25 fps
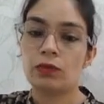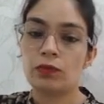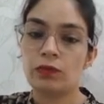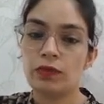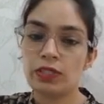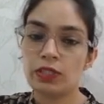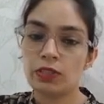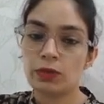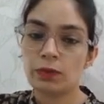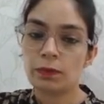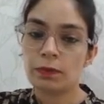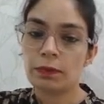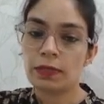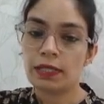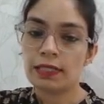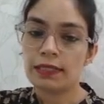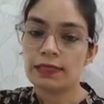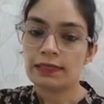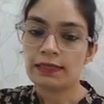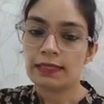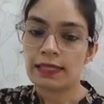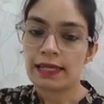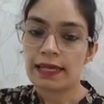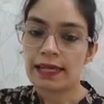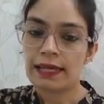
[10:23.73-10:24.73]
Which
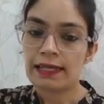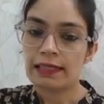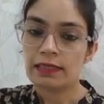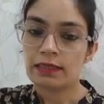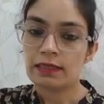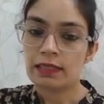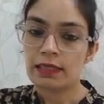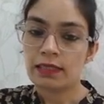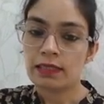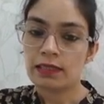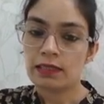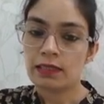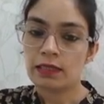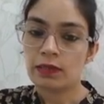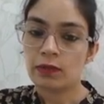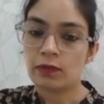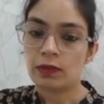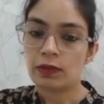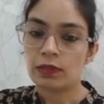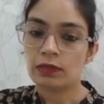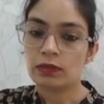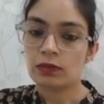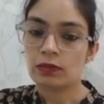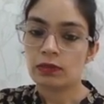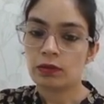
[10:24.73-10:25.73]
means x is
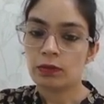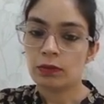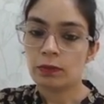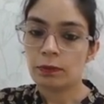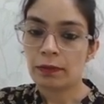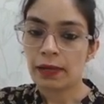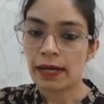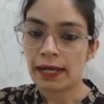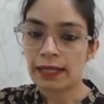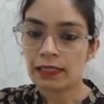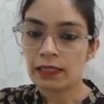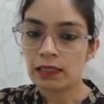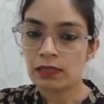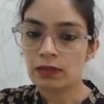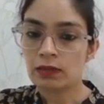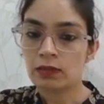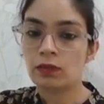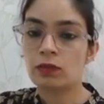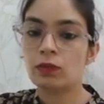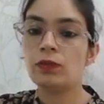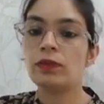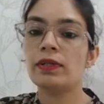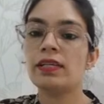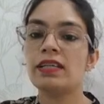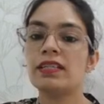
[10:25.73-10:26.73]
equals to
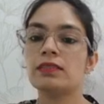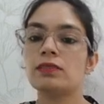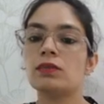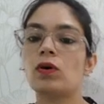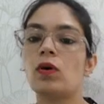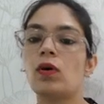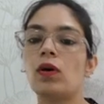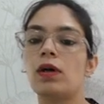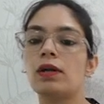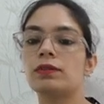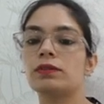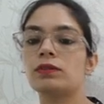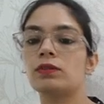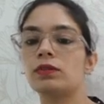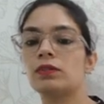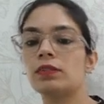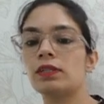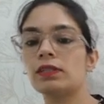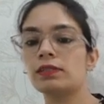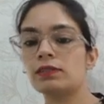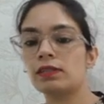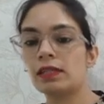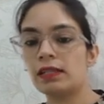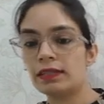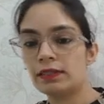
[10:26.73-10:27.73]
minus 2 is also
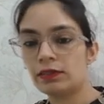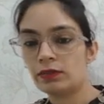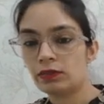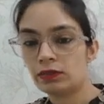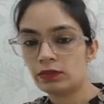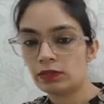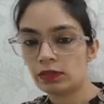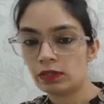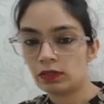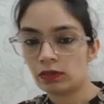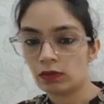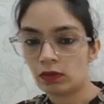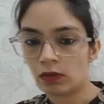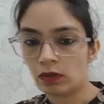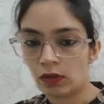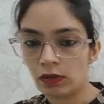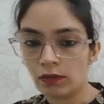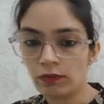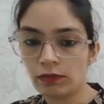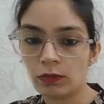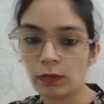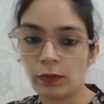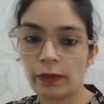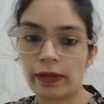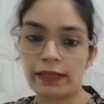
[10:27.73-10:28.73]
the solution
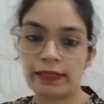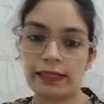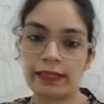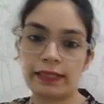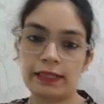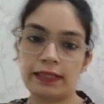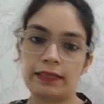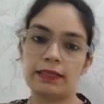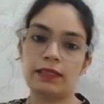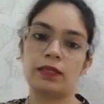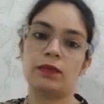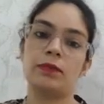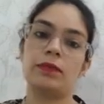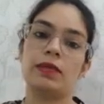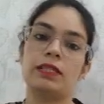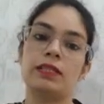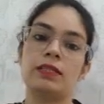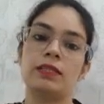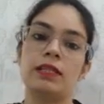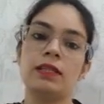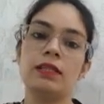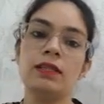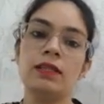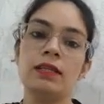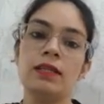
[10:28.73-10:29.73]
of quadratic
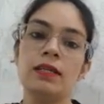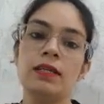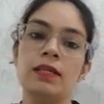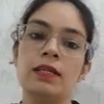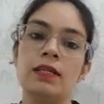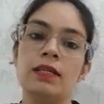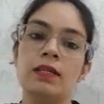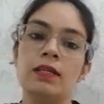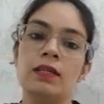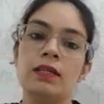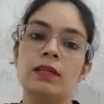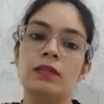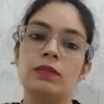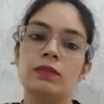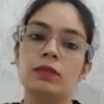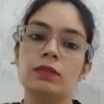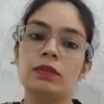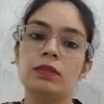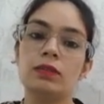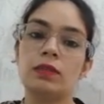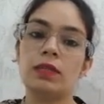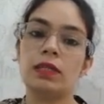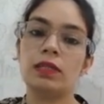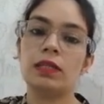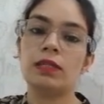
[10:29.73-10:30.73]
equation.
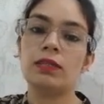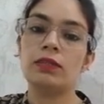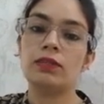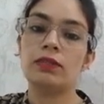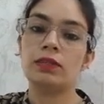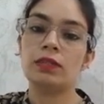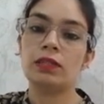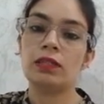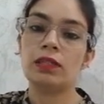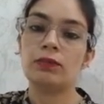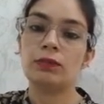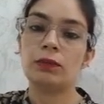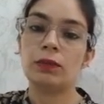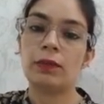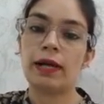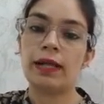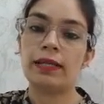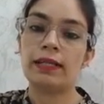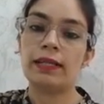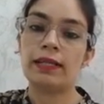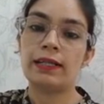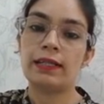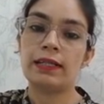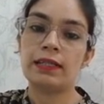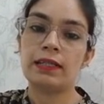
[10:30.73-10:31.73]
So solution of
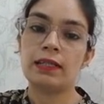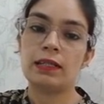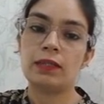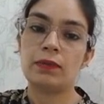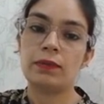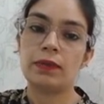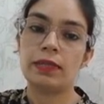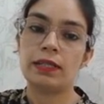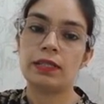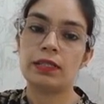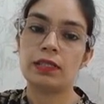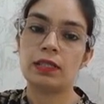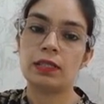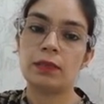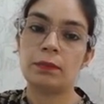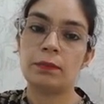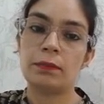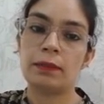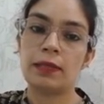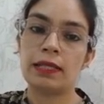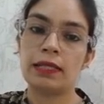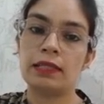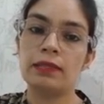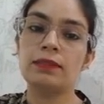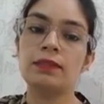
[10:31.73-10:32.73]
quadratic
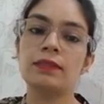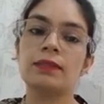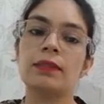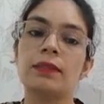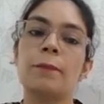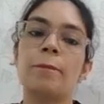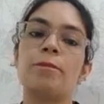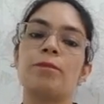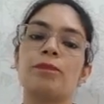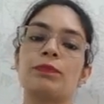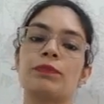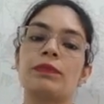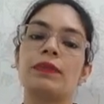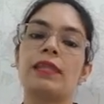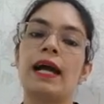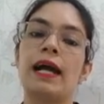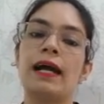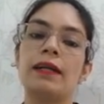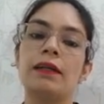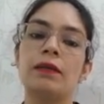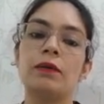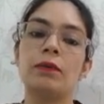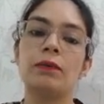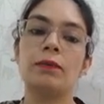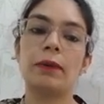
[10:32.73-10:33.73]
equation means
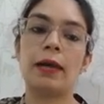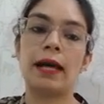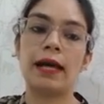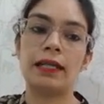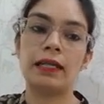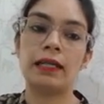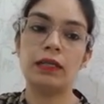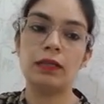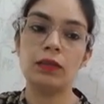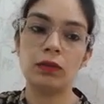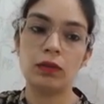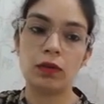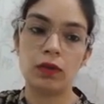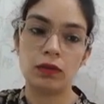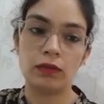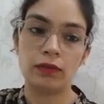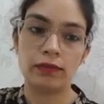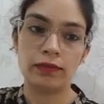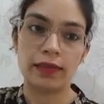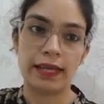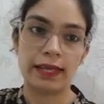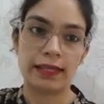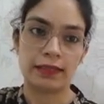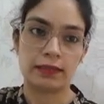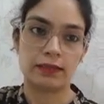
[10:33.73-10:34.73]
that value
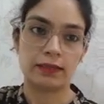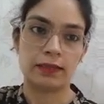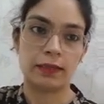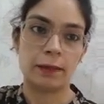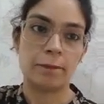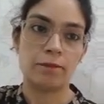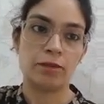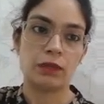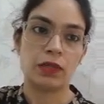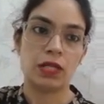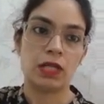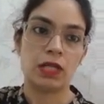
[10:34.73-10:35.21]
of x.